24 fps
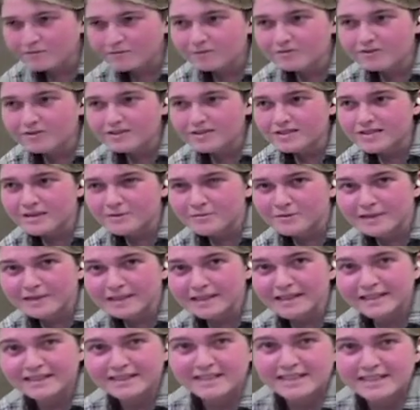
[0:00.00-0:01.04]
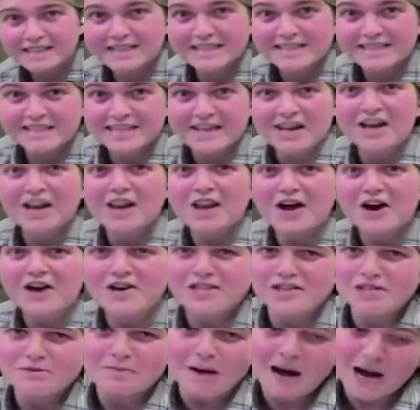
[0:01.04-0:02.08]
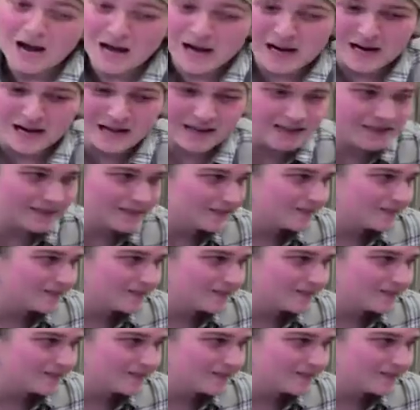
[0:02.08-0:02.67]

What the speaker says: First thing we need is a large pot.